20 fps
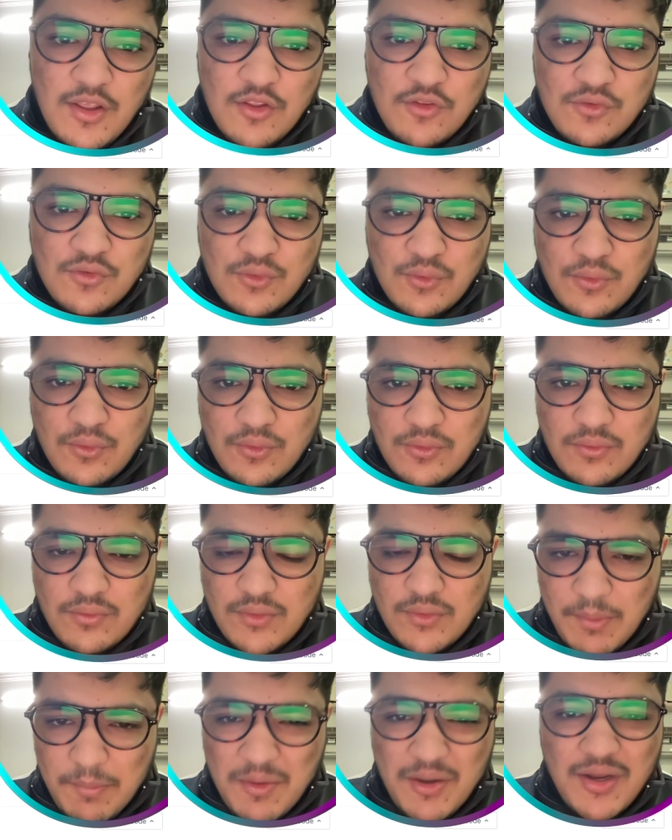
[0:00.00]
So
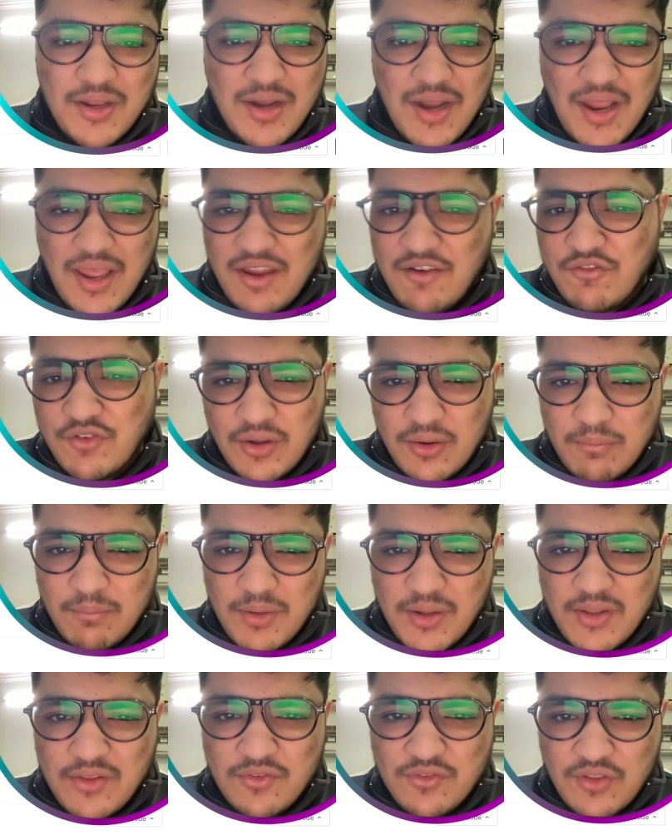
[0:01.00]
remainder I have
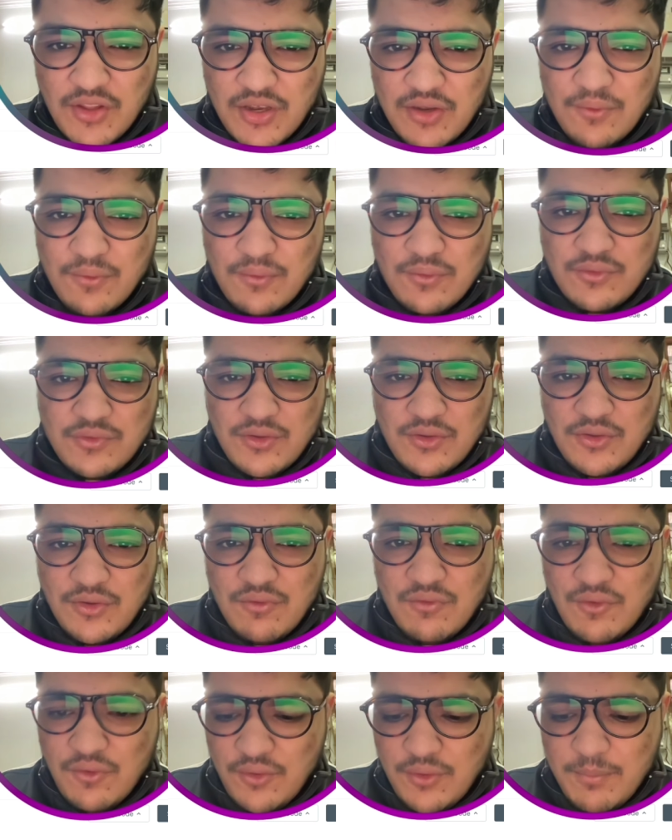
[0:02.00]
termed as value, so you
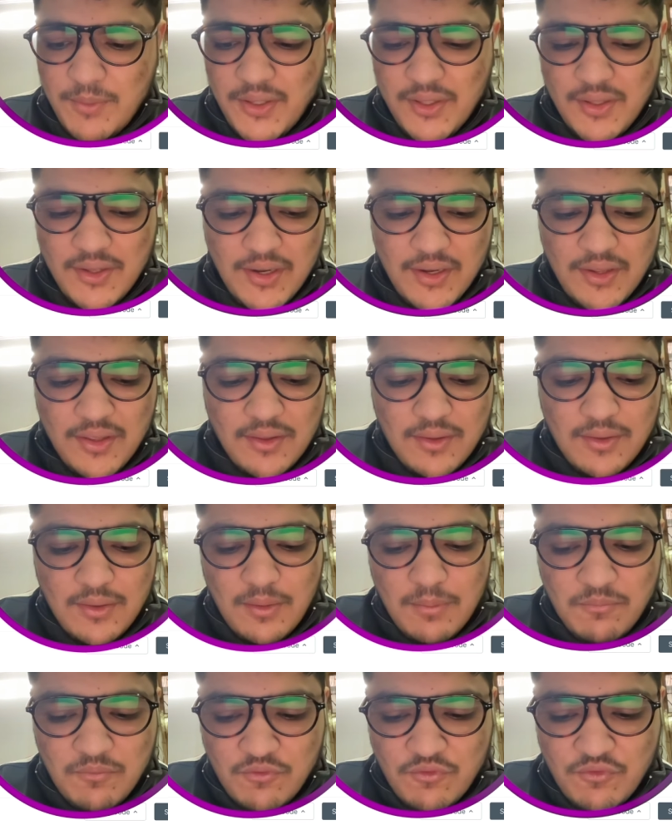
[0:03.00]
won't be getting
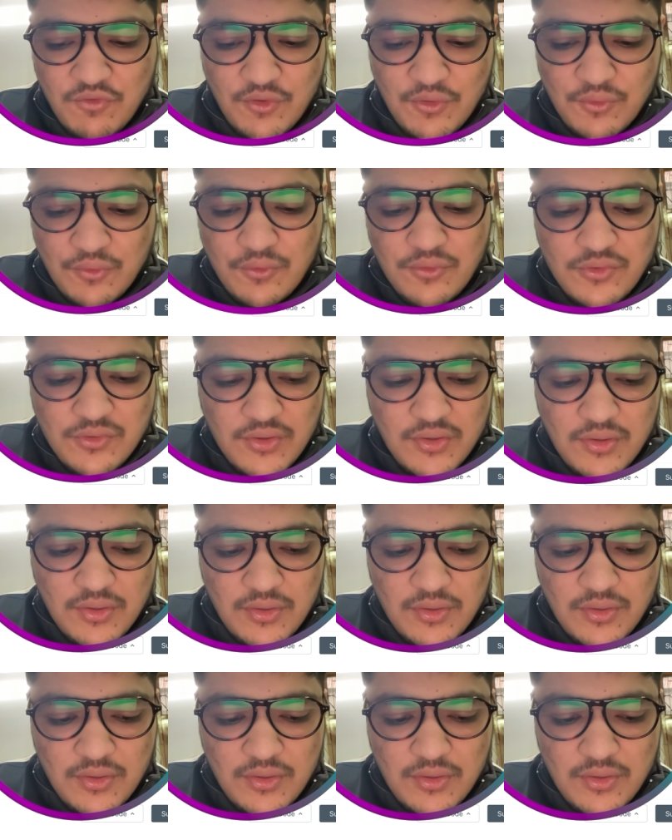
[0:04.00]
confused.